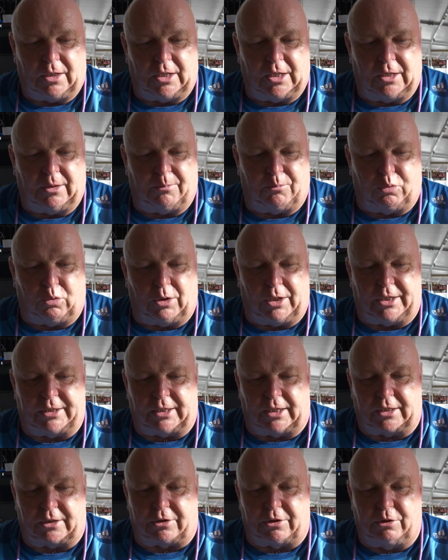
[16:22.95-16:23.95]
Puerto
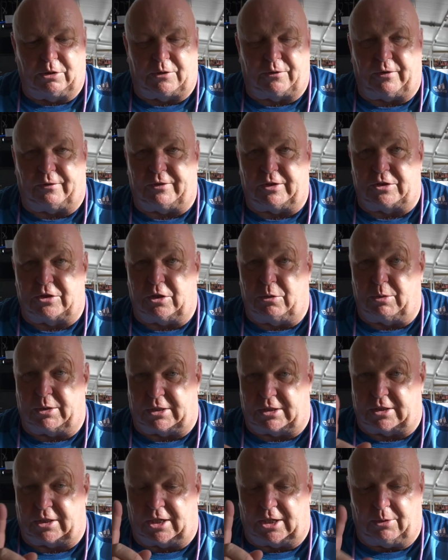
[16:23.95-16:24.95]
de la Cruz, 52,
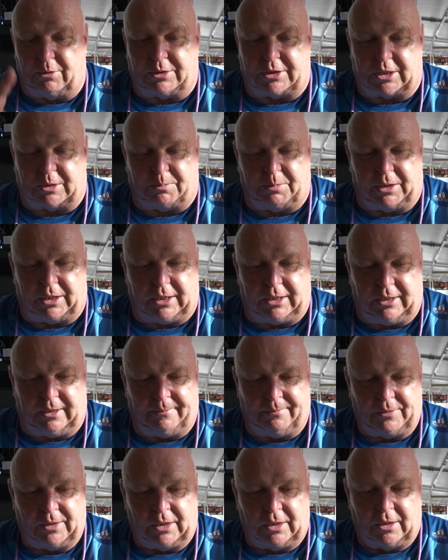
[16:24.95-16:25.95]
which is the lowest it's been.
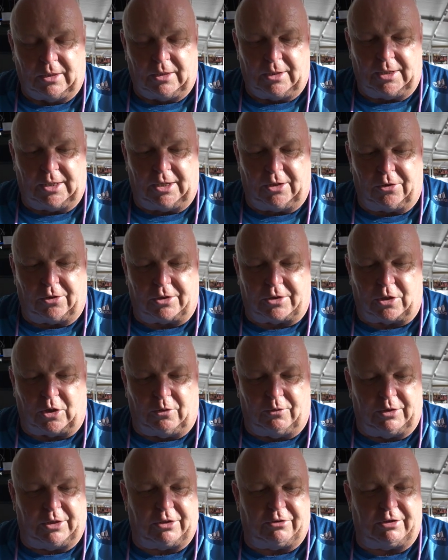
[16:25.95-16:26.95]
La
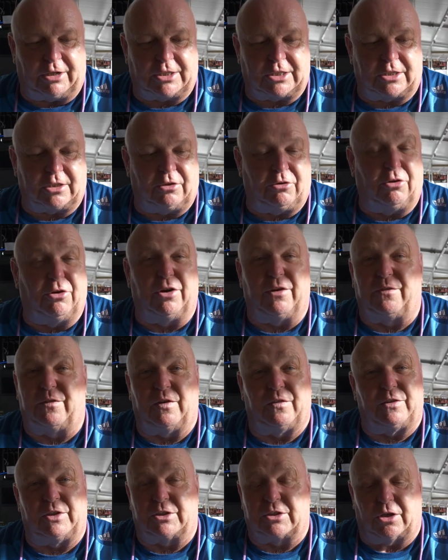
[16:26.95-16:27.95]
Oratoba and the rest are under
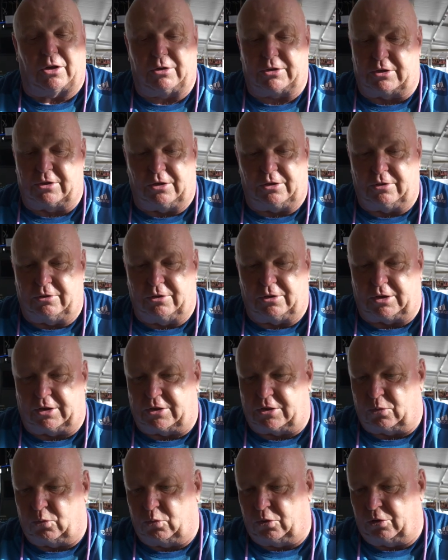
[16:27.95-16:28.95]
50, so it's
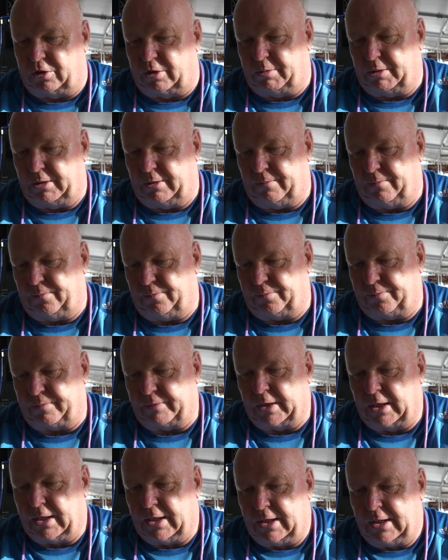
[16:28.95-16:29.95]
nothing to worry about.
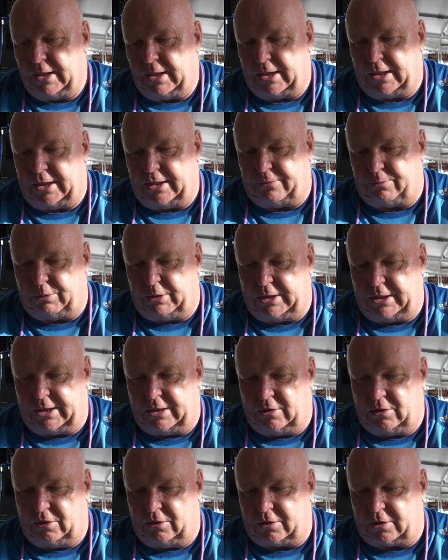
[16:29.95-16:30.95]
And if we
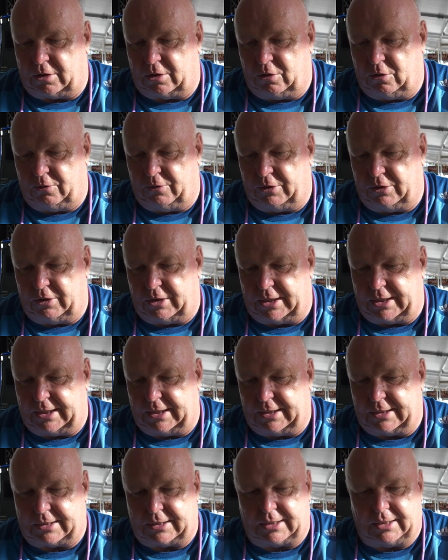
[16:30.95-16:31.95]
now look over
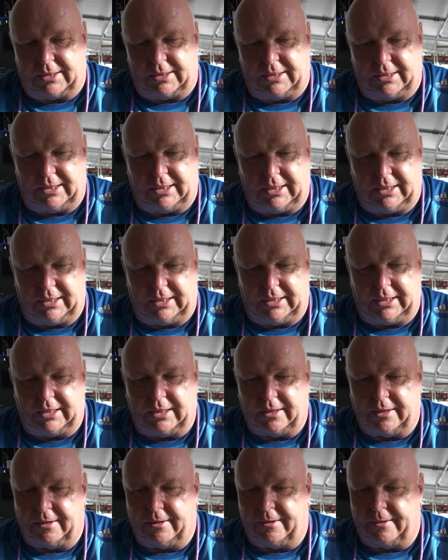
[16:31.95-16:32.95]
at the
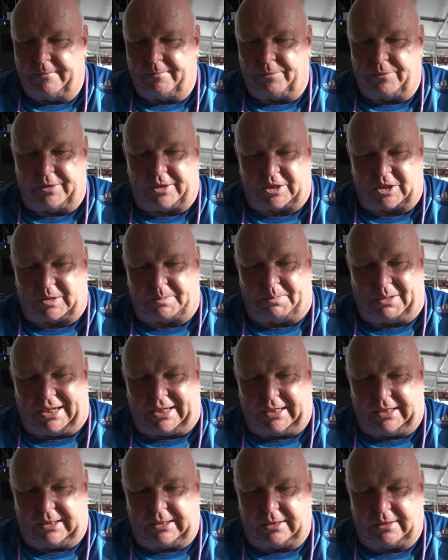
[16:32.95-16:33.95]

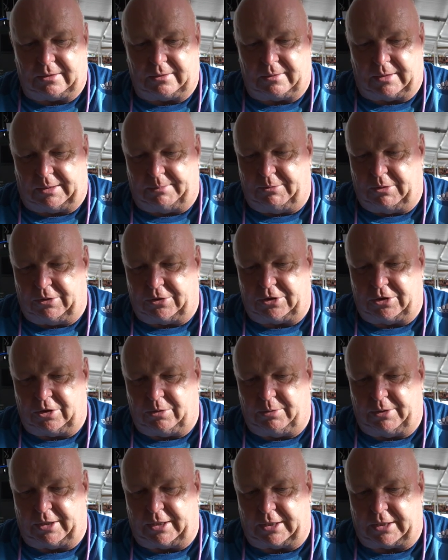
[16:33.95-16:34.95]
spike, I'm not
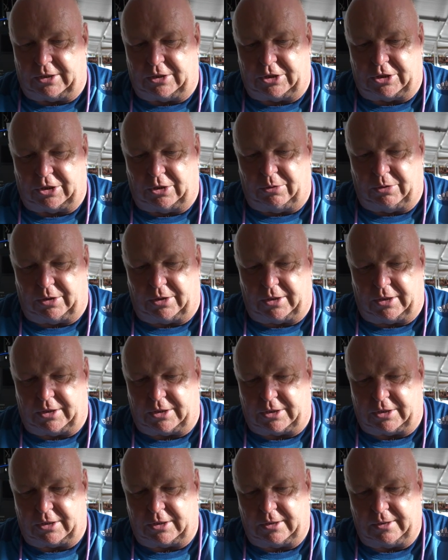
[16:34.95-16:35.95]
sure whether I can show you
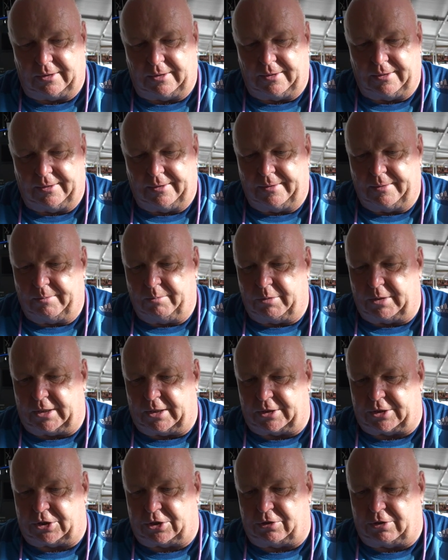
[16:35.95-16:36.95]
this, but
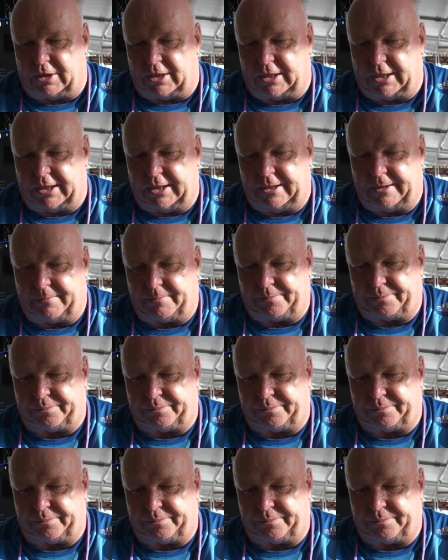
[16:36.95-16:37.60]
I'll try.